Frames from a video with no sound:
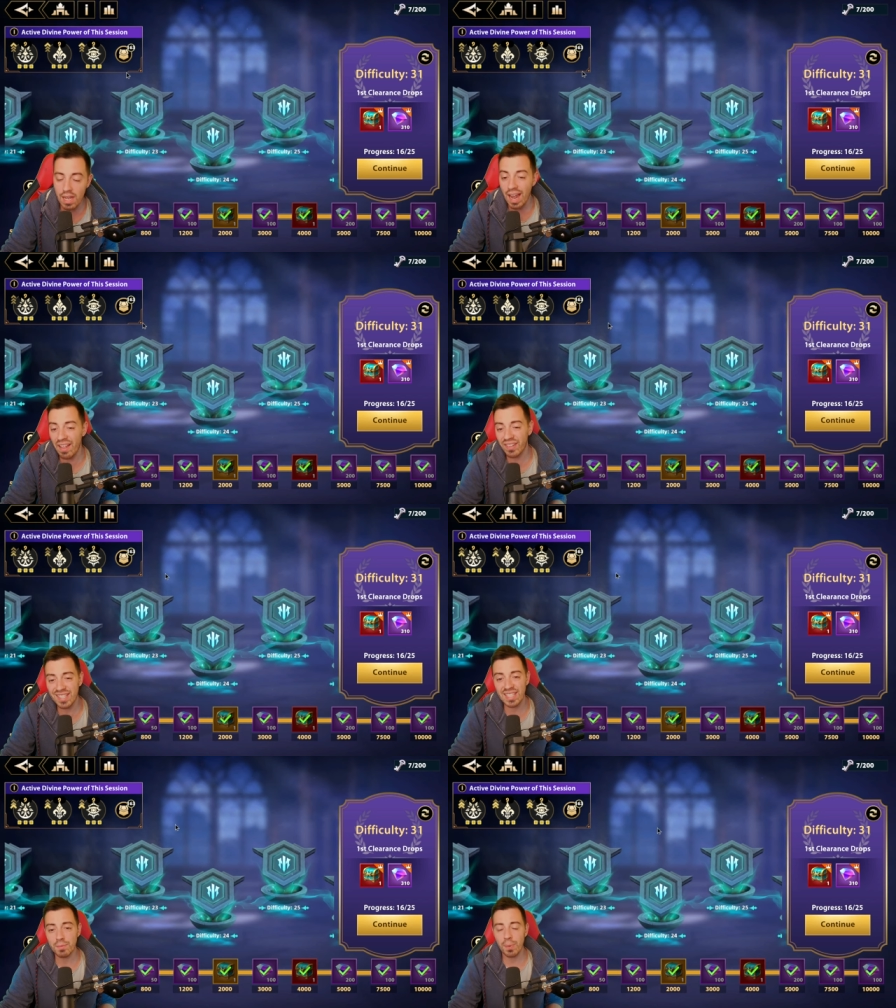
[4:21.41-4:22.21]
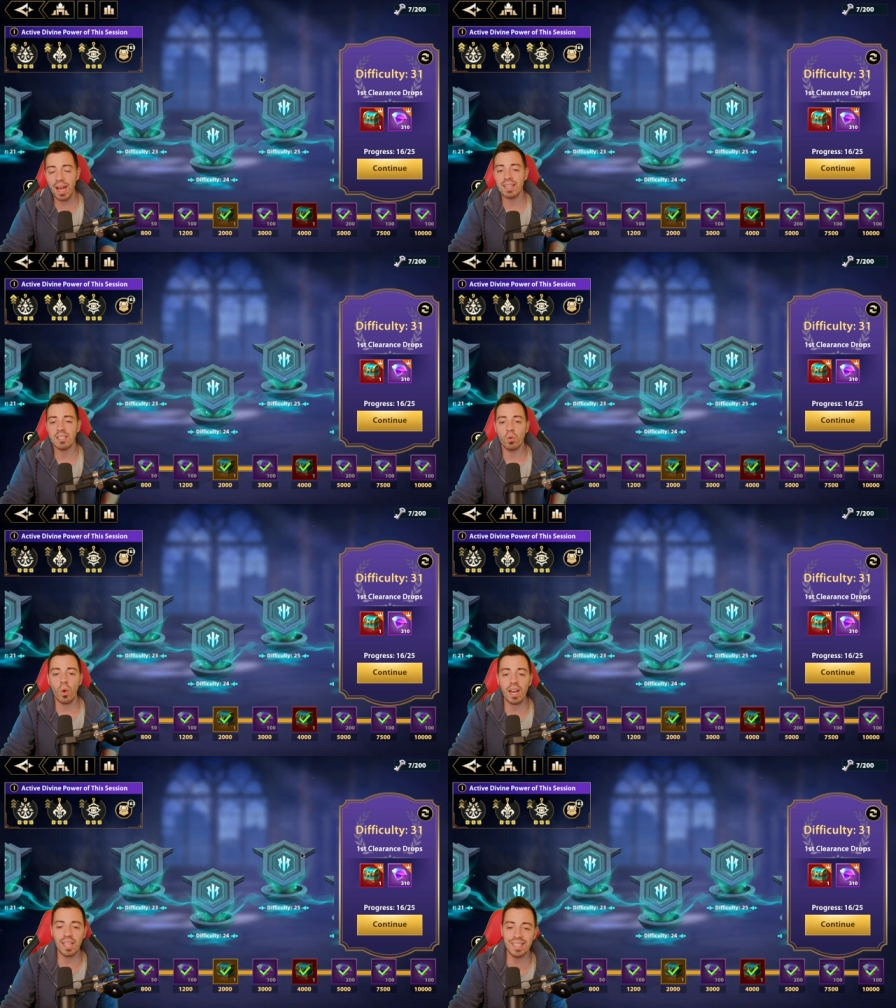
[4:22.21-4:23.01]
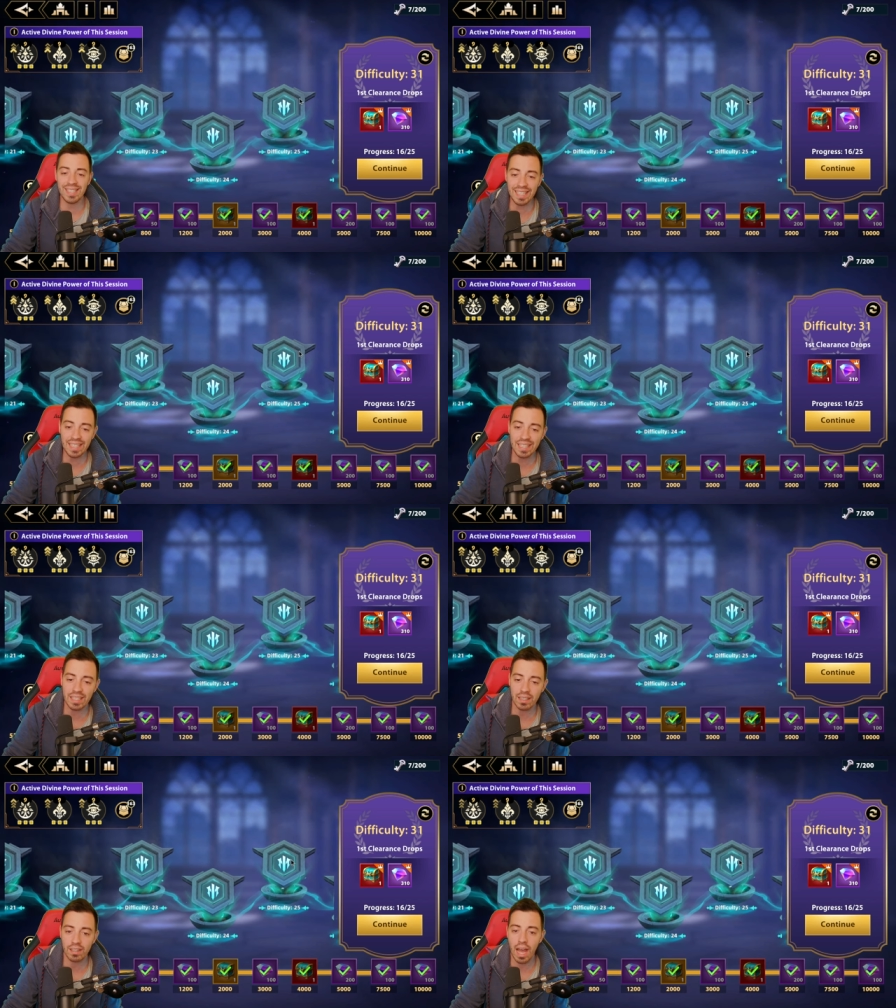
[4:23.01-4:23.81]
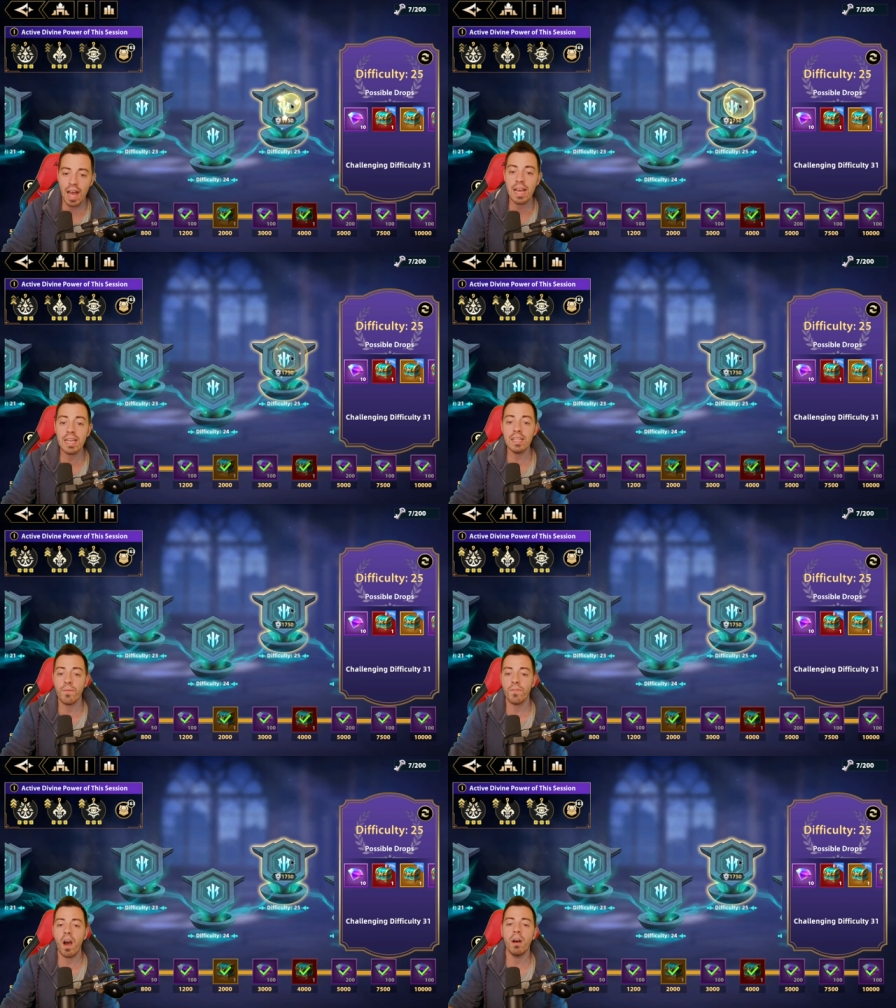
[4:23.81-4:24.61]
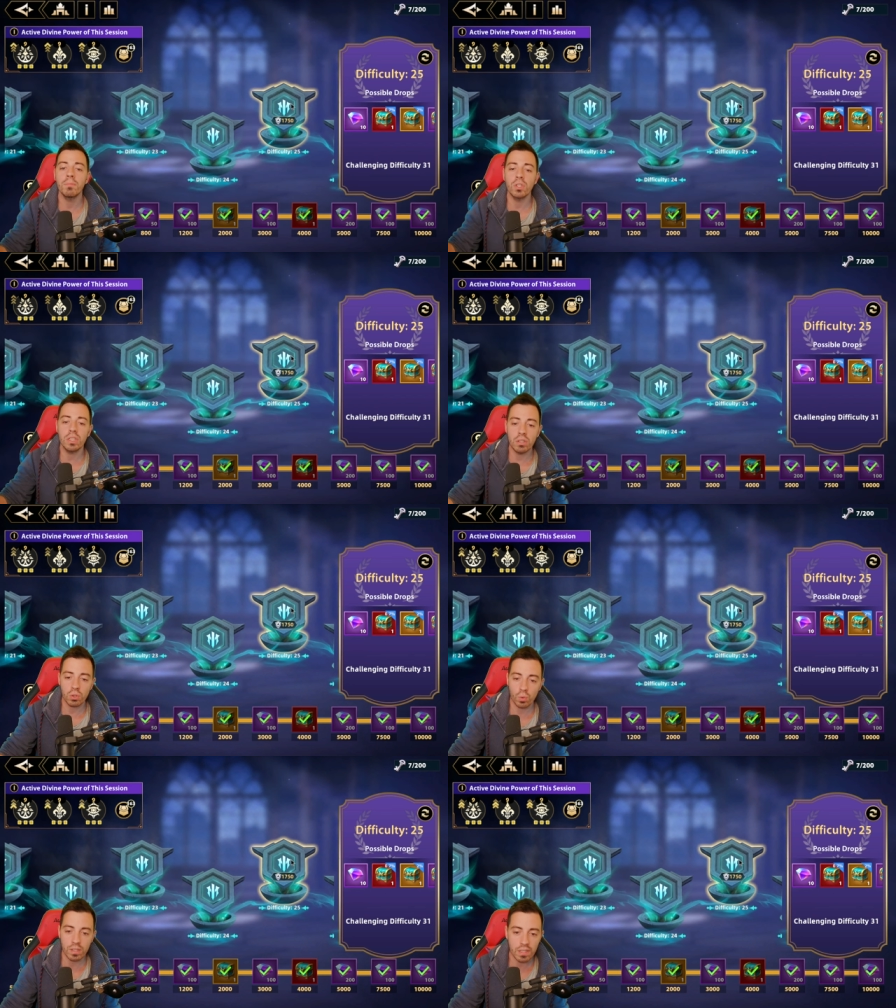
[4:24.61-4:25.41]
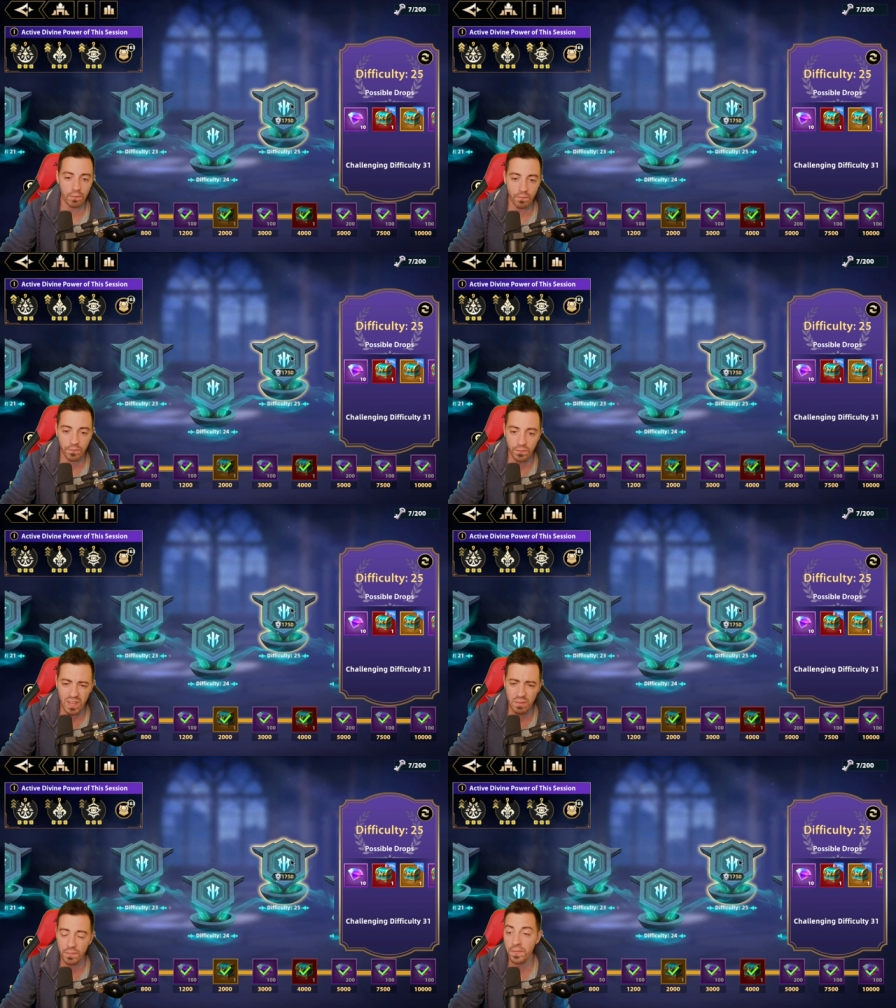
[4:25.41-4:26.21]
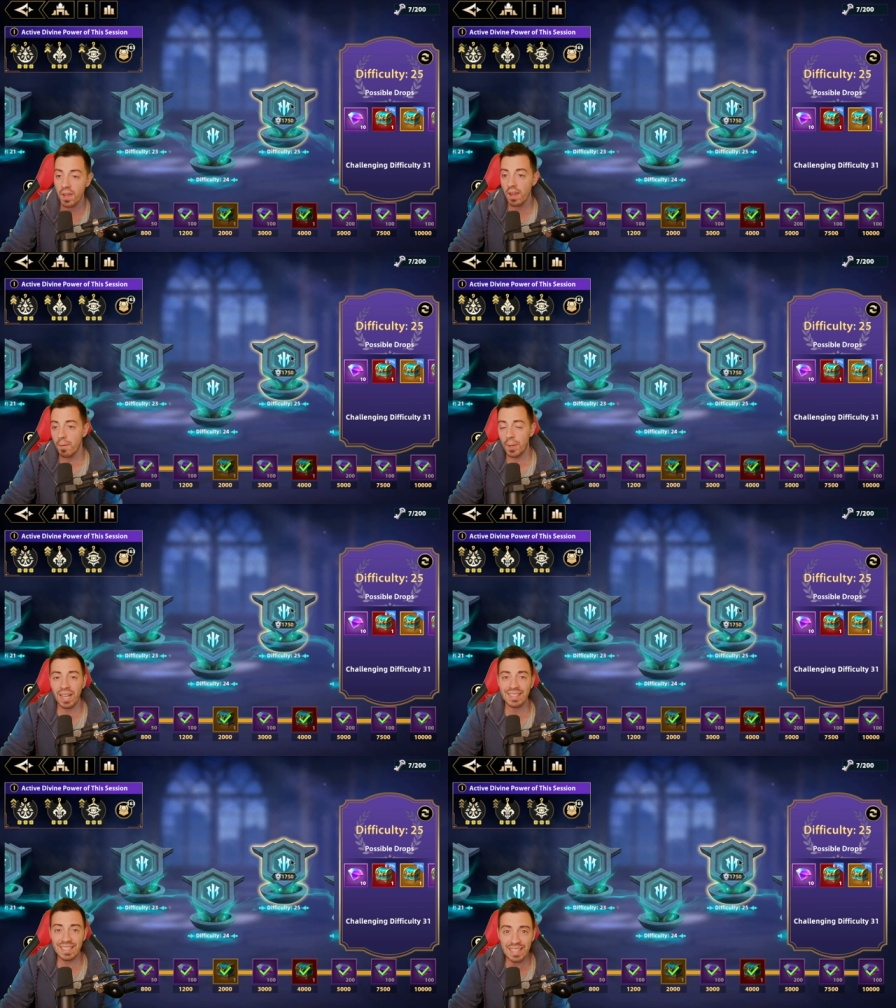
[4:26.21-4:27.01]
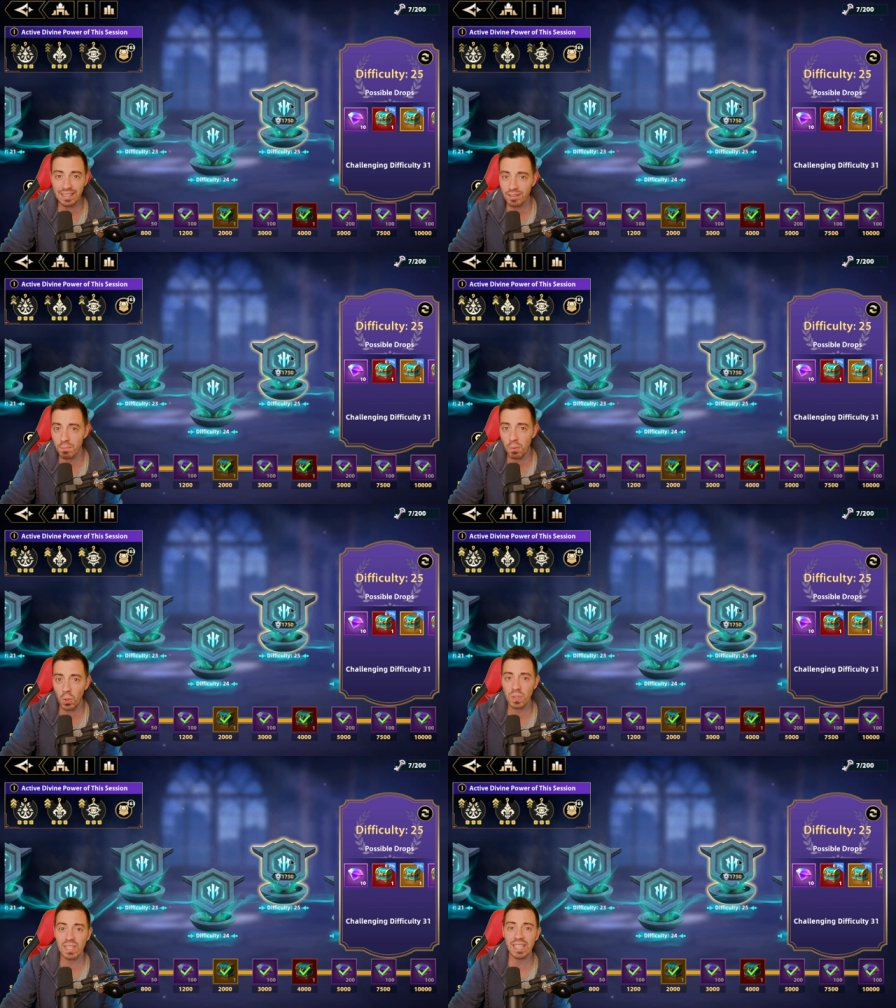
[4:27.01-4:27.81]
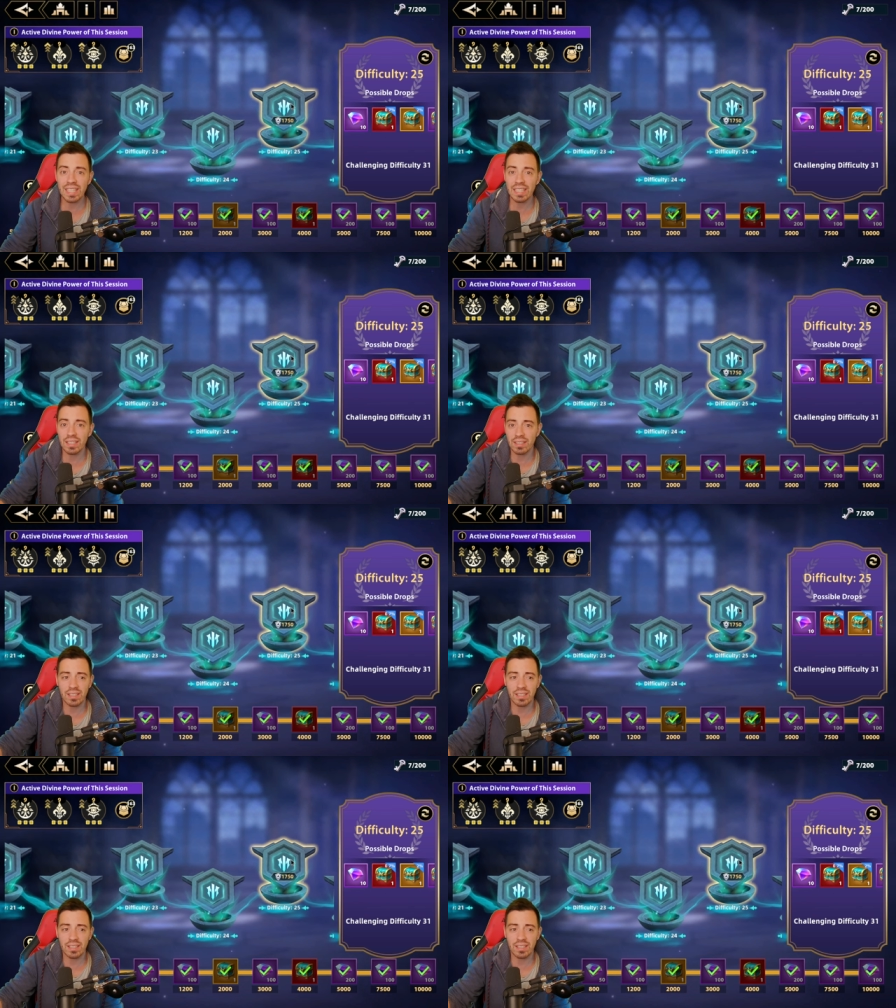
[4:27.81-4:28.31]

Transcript: And this is bad, so what I did, uh, I farmed only the 25th, but I did it mostly uh,